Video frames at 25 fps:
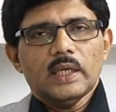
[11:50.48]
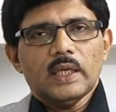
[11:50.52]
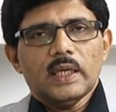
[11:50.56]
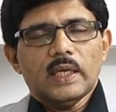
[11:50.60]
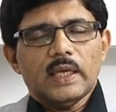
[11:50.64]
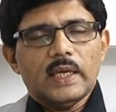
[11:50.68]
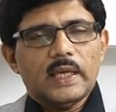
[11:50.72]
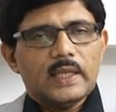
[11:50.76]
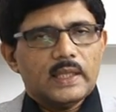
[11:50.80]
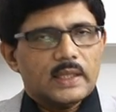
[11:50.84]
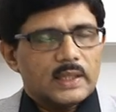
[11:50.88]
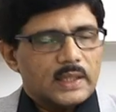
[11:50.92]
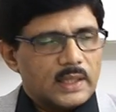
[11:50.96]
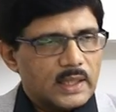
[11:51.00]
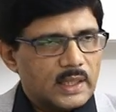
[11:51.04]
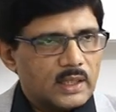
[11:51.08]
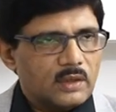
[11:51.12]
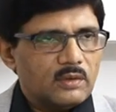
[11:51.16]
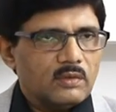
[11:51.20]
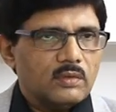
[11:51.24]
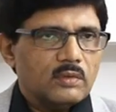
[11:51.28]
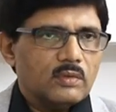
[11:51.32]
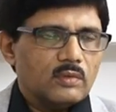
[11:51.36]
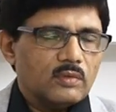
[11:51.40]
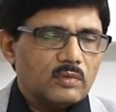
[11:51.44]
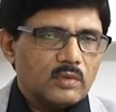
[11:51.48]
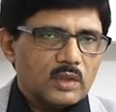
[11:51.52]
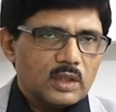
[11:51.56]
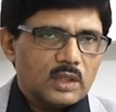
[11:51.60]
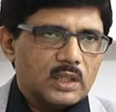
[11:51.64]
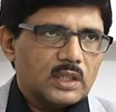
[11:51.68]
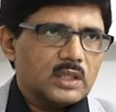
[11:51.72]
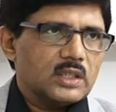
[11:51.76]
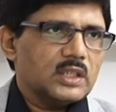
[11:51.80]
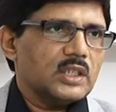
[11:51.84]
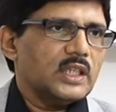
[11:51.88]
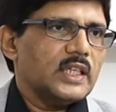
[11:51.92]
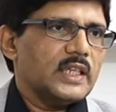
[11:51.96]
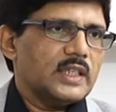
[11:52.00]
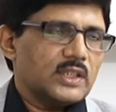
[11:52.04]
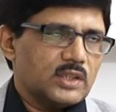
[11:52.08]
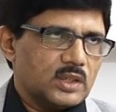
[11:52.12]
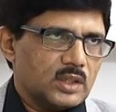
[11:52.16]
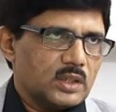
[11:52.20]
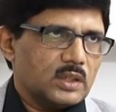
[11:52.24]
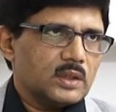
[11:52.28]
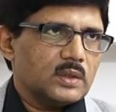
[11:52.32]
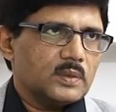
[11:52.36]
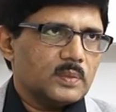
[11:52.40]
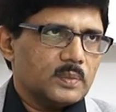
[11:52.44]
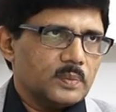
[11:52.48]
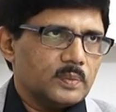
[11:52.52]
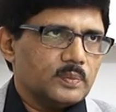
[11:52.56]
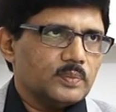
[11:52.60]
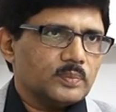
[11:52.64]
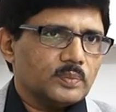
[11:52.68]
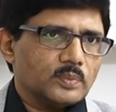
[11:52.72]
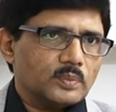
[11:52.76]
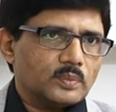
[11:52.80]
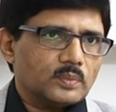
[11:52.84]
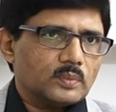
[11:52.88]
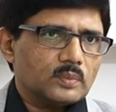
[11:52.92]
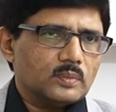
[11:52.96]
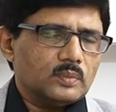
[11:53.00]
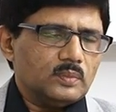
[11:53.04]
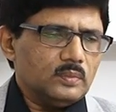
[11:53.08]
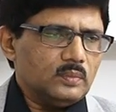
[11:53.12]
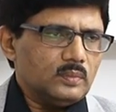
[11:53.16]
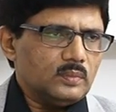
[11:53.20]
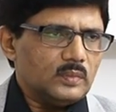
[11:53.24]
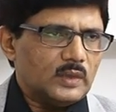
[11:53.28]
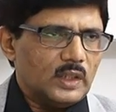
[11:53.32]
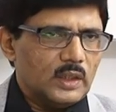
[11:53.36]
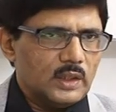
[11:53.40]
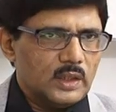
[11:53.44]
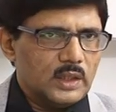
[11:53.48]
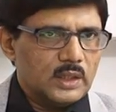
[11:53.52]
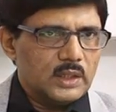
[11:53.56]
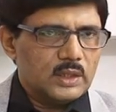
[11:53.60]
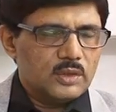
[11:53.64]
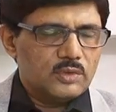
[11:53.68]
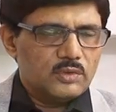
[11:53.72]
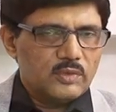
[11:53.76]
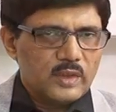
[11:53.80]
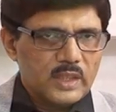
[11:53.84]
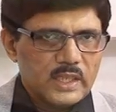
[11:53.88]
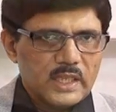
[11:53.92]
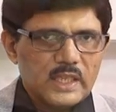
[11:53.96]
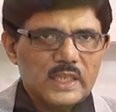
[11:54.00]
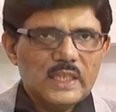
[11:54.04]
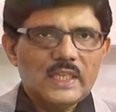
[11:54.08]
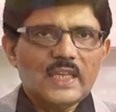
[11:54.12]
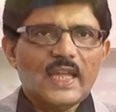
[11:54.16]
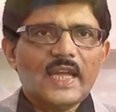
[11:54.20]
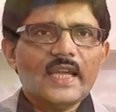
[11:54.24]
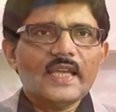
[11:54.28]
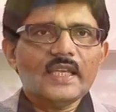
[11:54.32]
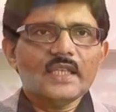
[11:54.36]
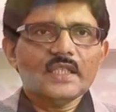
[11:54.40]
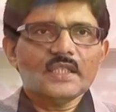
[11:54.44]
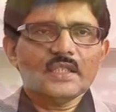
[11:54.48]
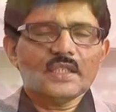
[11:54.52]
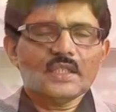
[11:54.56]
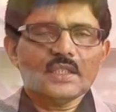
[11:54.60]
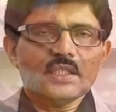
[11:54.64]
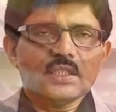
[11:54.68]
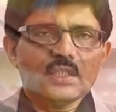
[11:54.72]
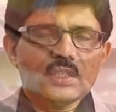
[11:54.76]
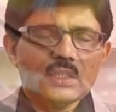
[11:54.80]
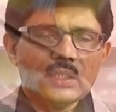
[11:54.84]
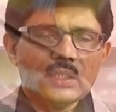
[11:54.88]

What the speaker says: And then with this laser, it is very nice,